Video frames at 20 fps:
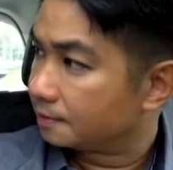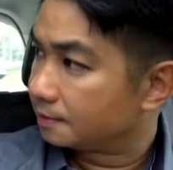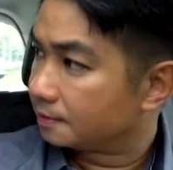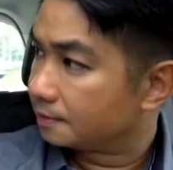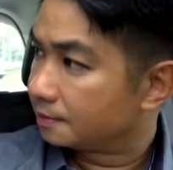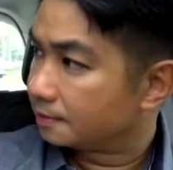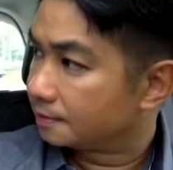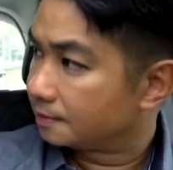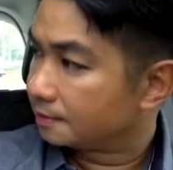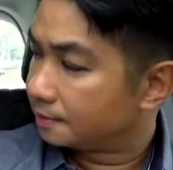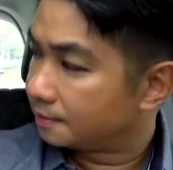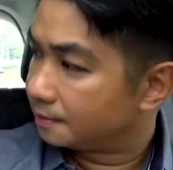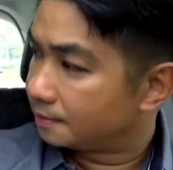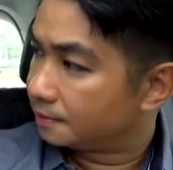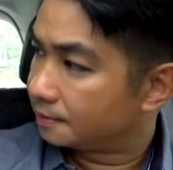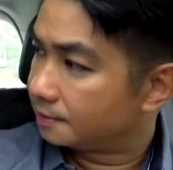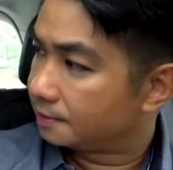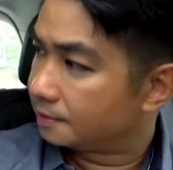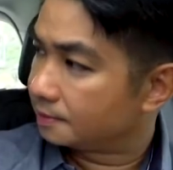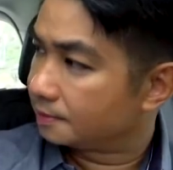
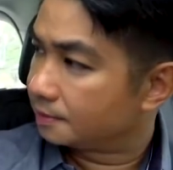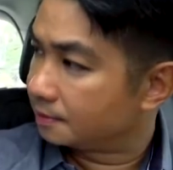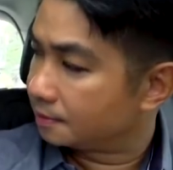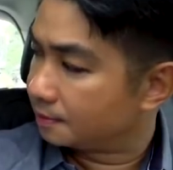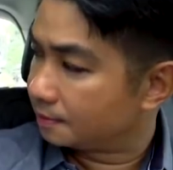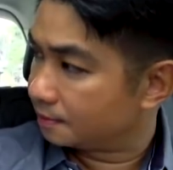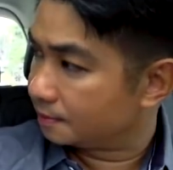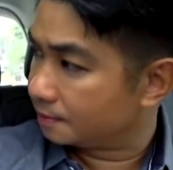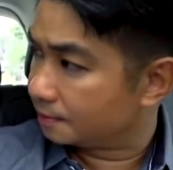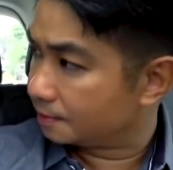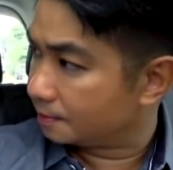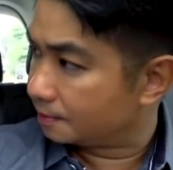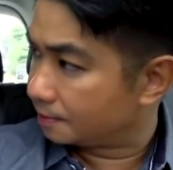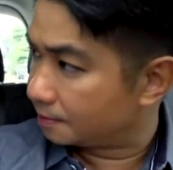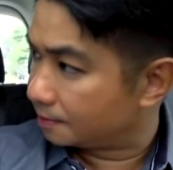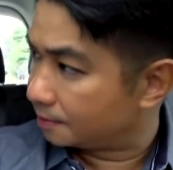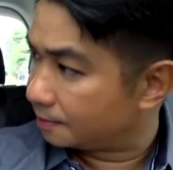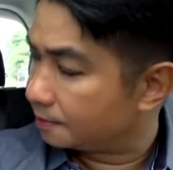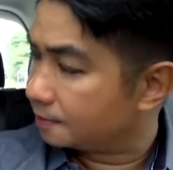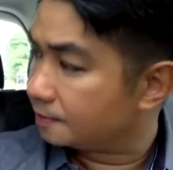
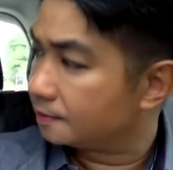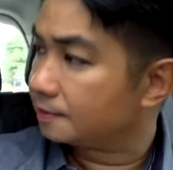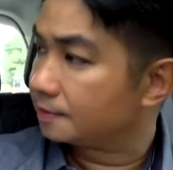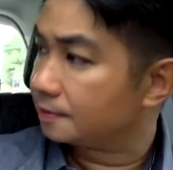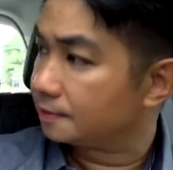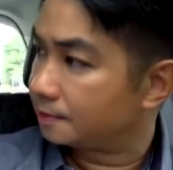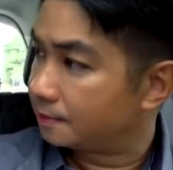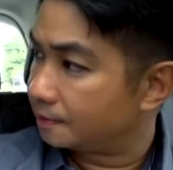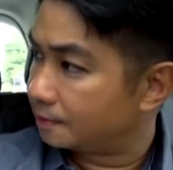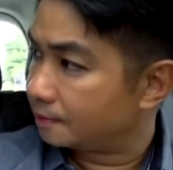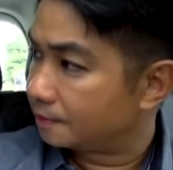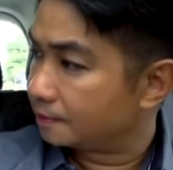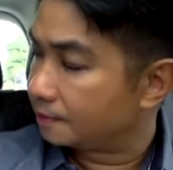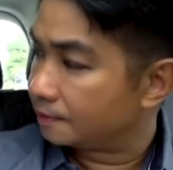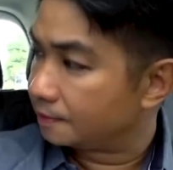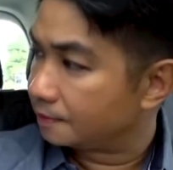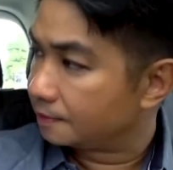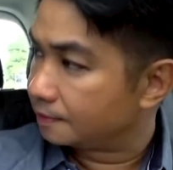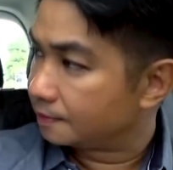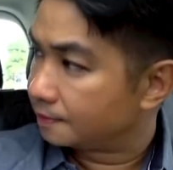
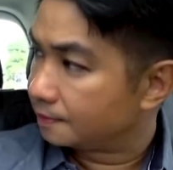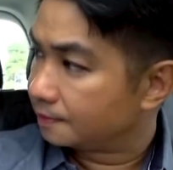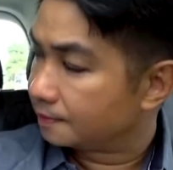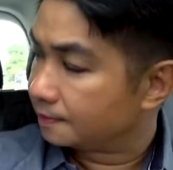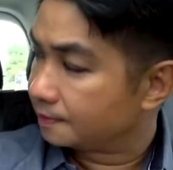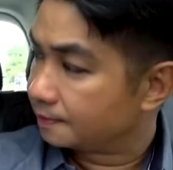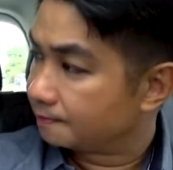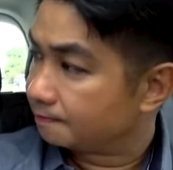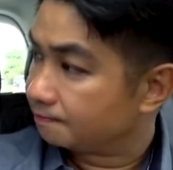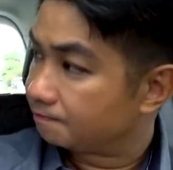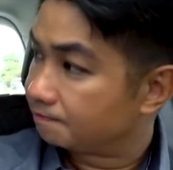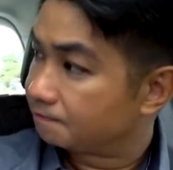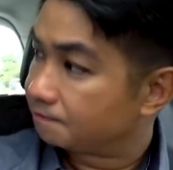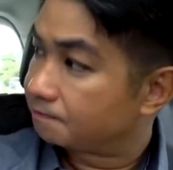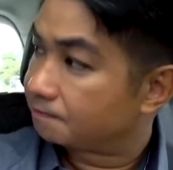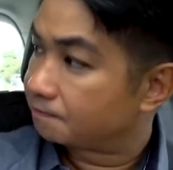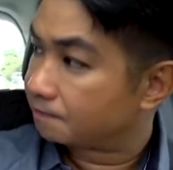This person isn't speaking.